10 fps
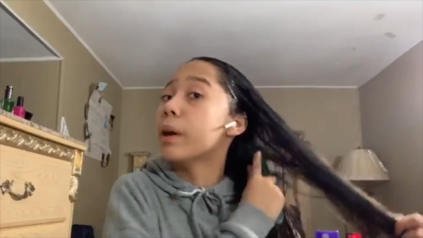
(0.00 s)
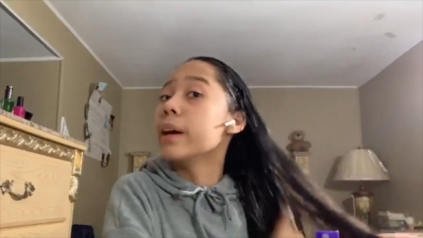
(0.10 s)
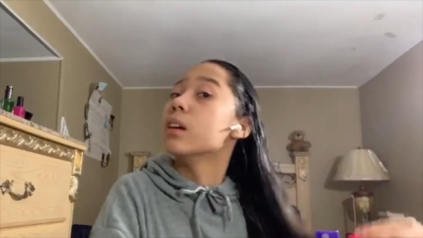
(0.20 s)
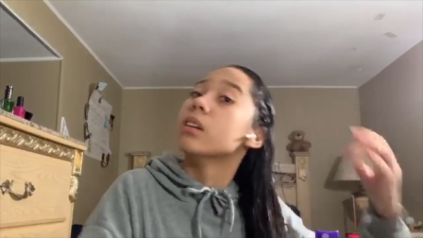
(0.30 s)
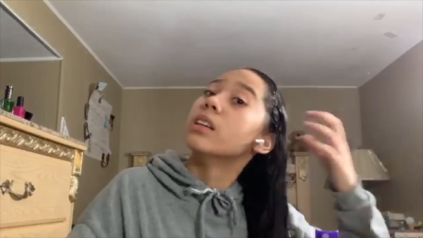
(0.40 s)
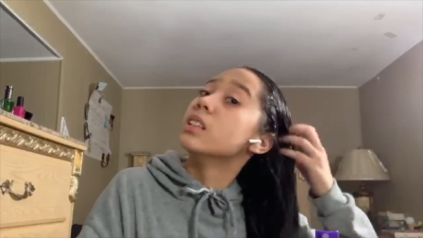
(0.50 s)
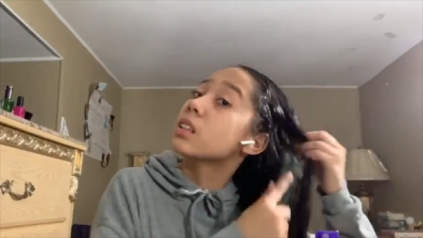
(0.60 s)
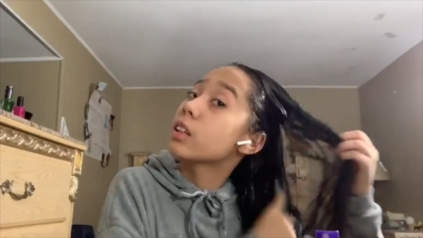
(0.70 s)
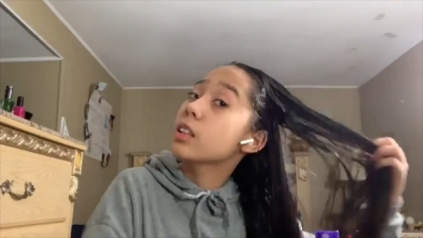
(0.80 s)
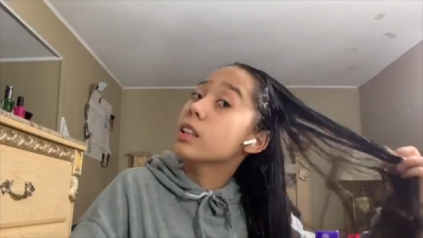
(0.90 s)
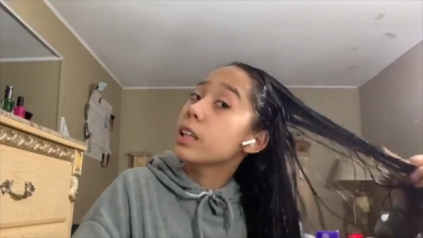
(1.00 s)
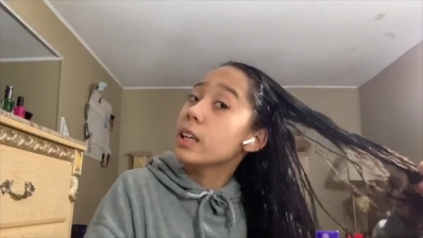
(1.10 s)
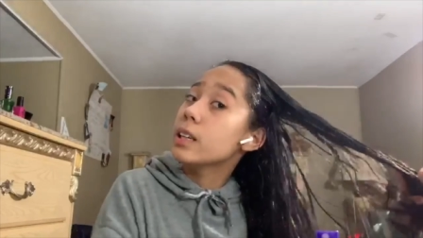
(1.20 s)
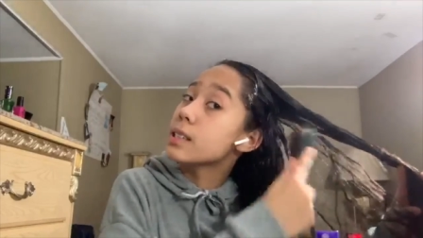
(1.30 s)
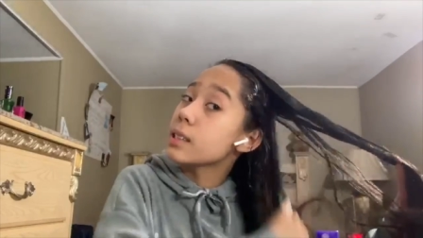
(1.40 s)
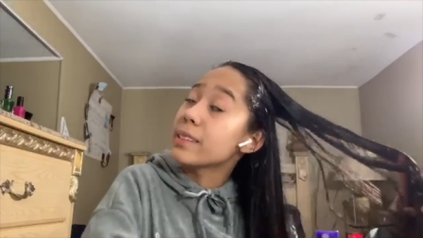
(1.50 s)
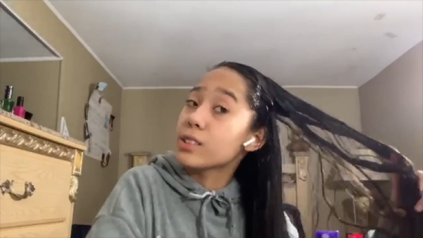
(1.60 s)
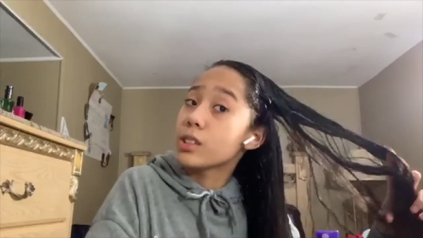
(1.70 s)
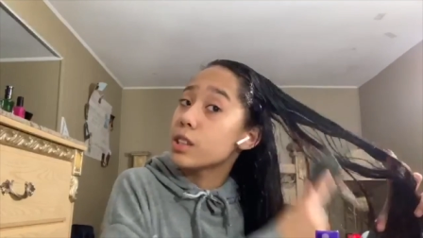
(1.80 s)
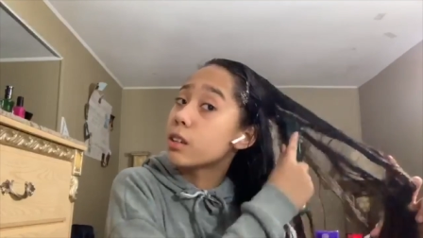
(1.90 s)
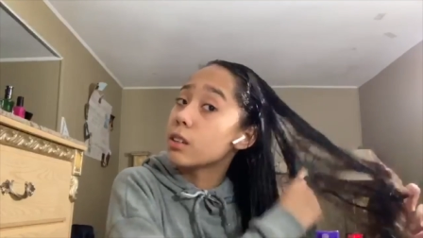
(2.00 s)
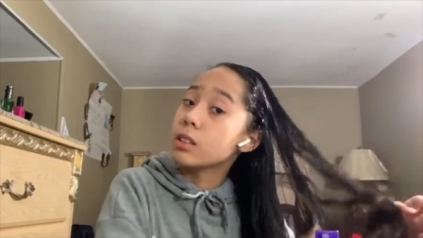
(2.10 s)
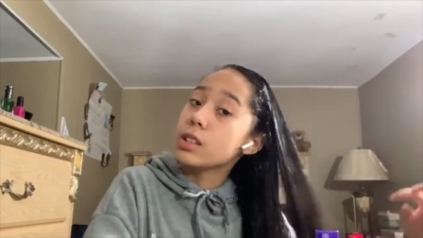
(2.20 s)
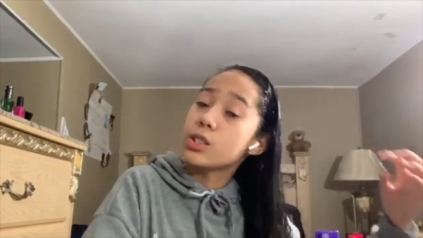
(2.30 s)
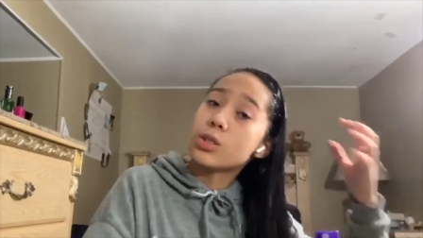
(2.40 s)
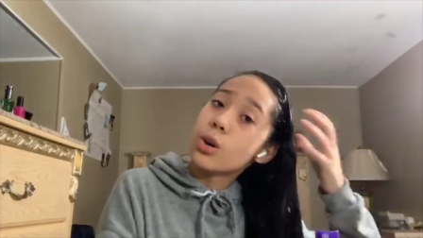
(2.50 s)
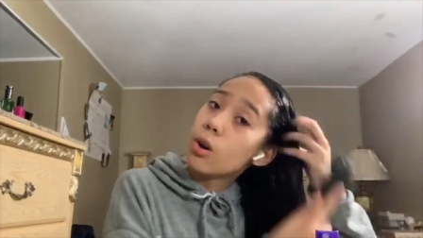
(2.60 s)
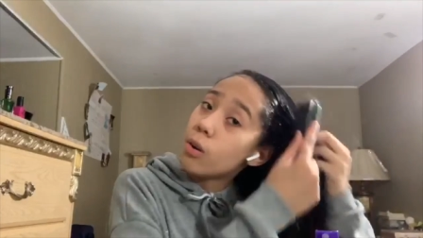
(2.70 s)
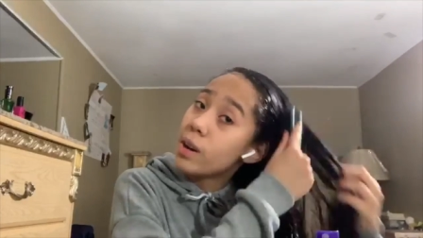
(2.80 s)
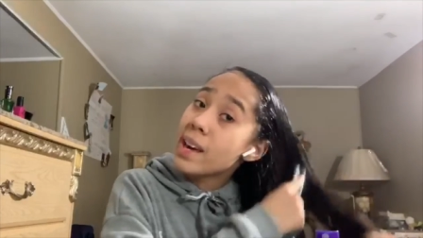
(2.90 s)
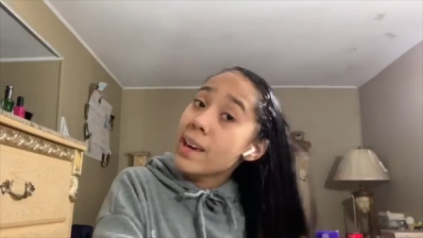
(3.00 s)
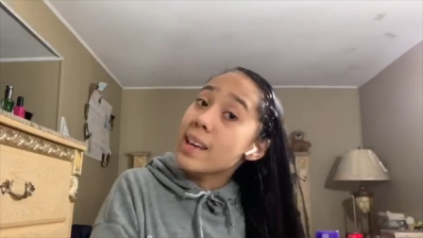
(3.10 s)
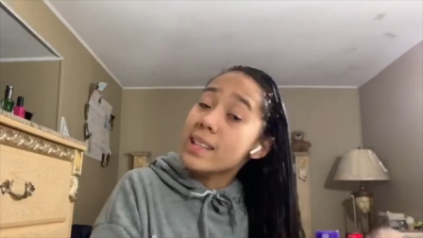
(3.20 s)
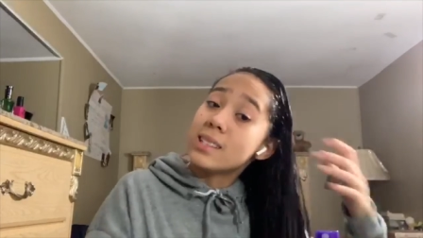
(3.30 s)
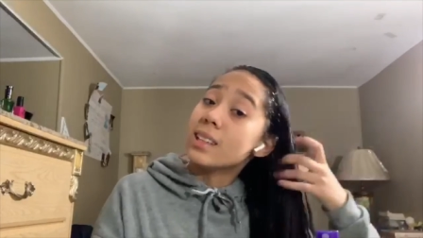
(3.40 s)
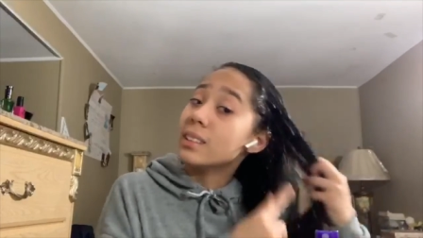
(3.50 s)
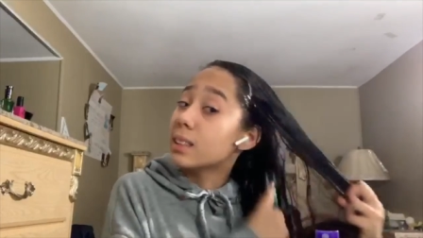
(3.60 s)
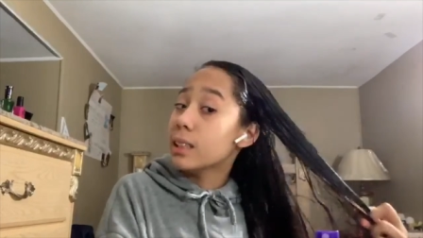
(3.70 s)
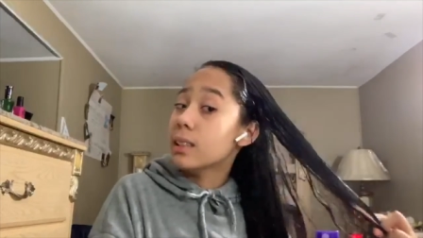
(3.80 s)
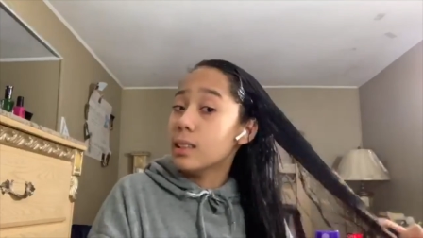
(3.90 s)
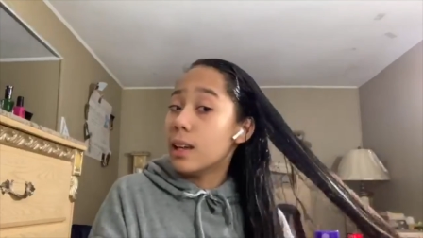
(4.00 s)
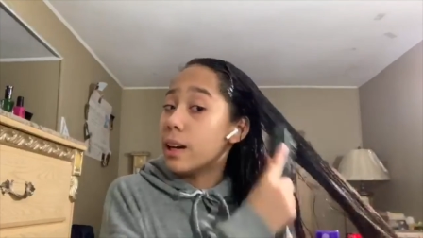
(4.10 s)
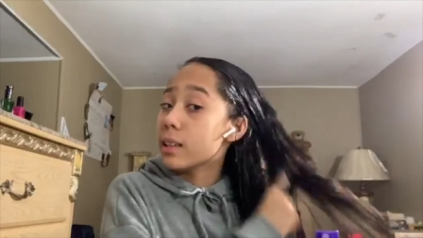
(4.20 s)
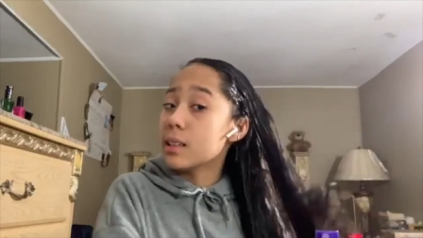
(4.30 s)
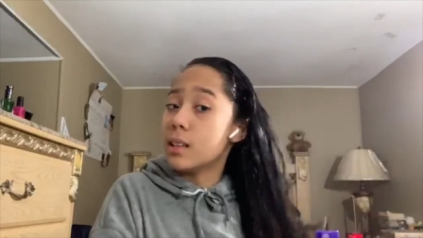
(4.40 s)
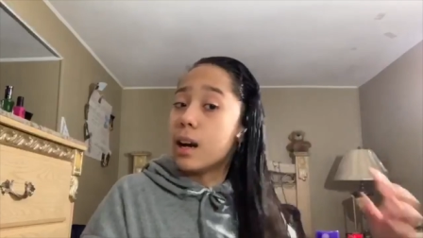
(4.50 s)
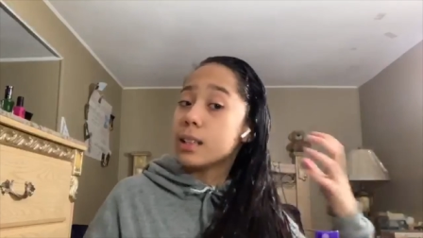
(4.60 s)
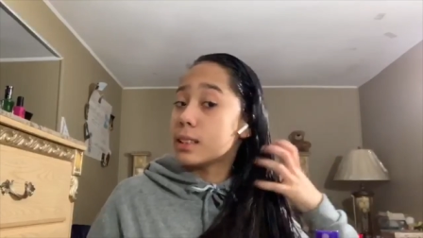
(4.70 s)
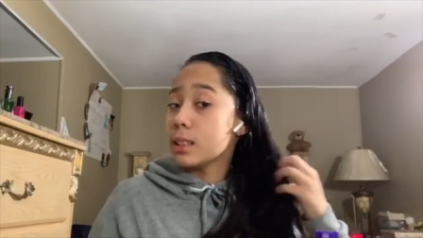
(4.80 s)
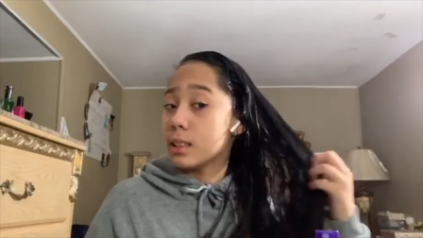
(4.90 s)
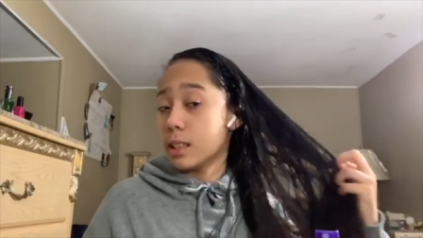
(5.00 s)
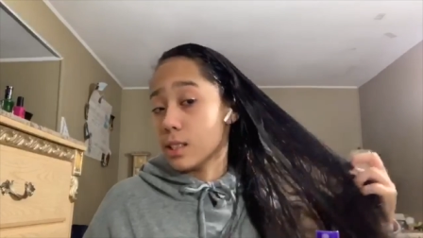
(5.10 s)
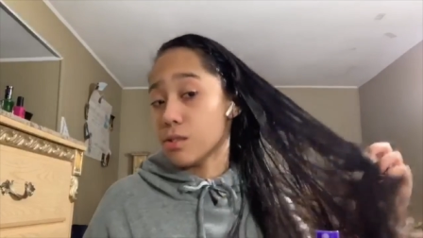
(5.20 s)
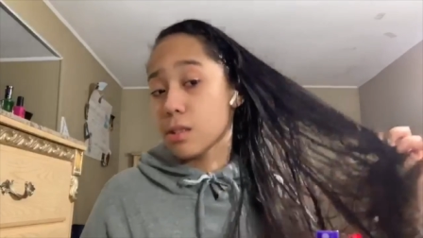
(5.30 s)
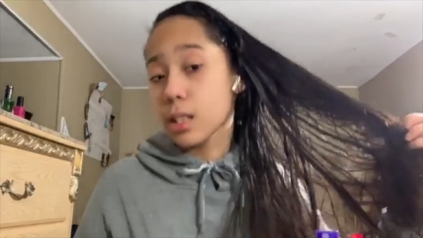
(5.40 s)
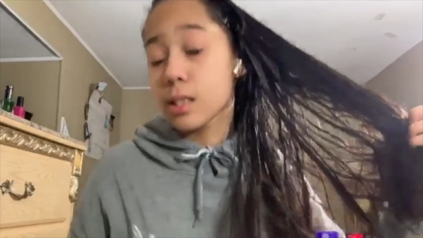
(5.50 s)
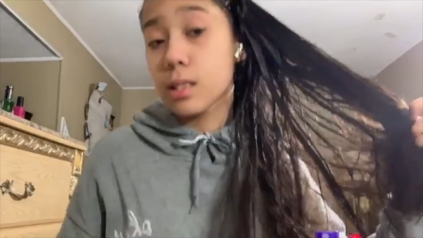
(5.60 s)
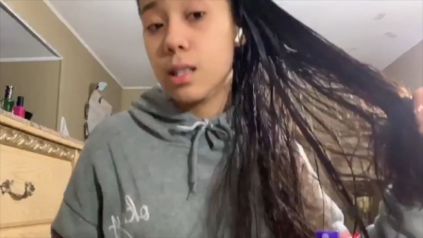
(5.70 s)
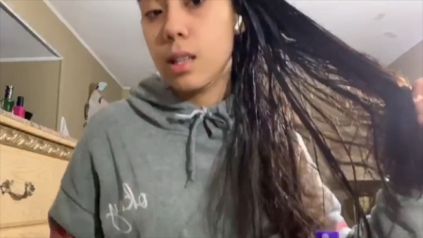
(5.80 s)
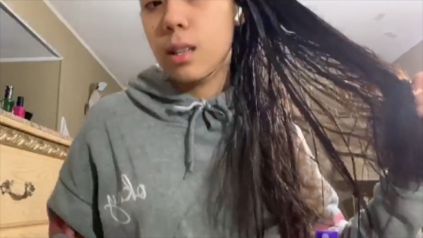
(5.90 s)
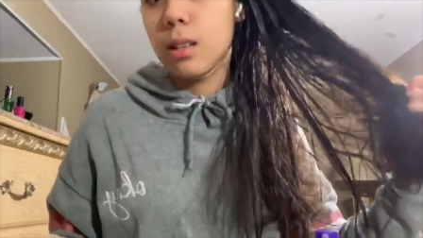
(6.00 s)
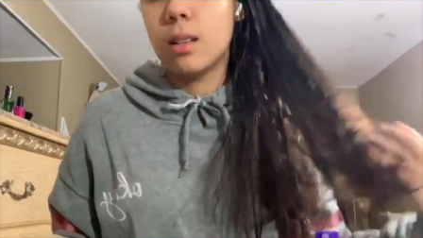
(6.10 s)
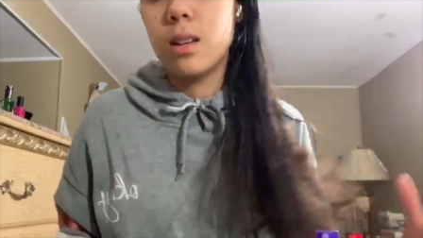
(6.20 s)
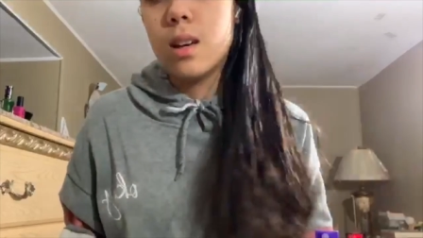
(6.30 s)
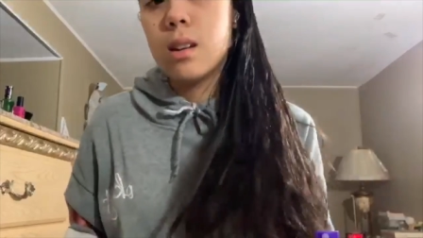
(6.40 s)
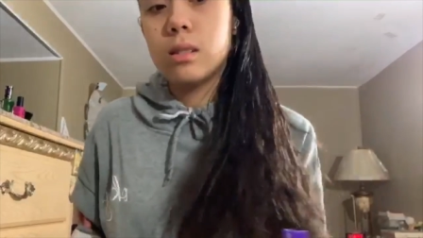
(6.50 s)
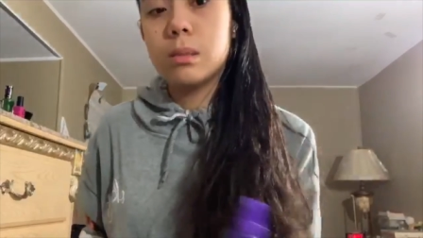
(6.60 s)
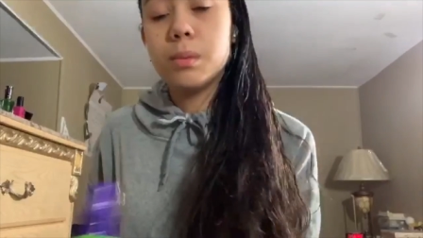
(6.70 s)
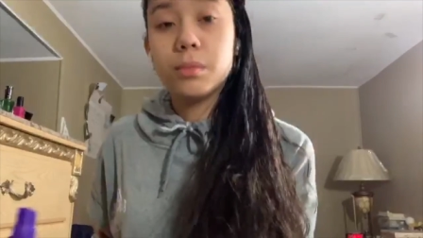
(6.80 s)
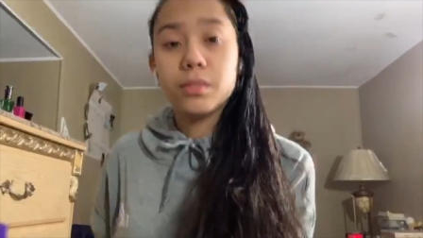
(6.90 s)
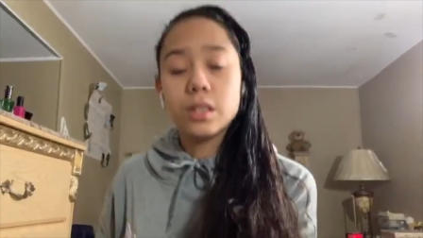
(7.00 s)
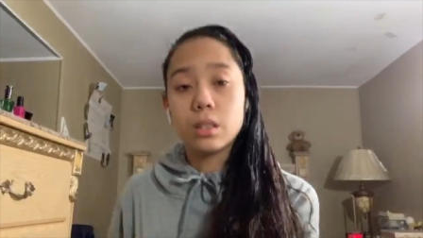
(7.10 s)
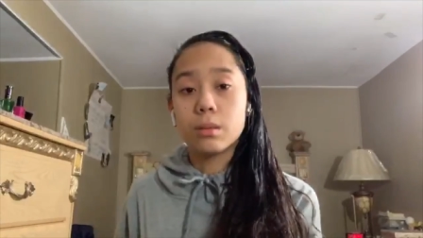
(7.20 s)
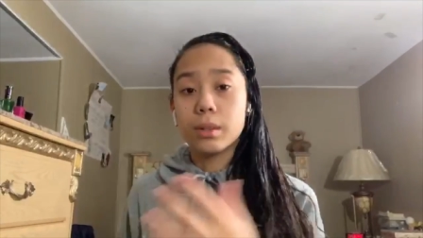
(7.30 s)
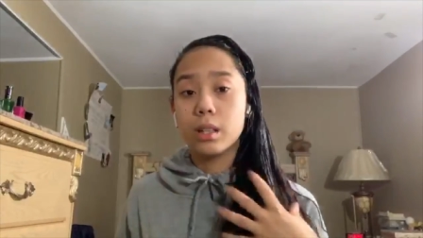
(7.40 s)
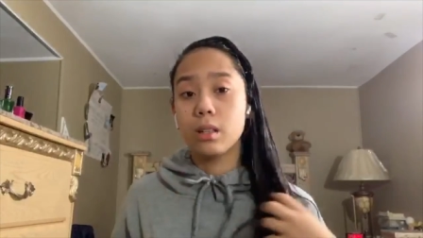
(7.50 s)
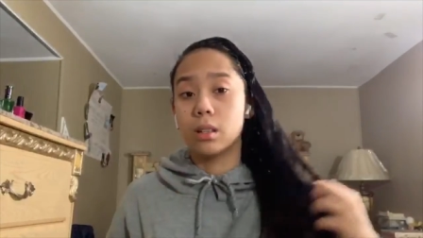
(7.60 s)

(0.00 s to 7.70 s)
My hair is curly, it's naturally curly, so it does get a lot of knots in it, as you can see. Let me move this that way.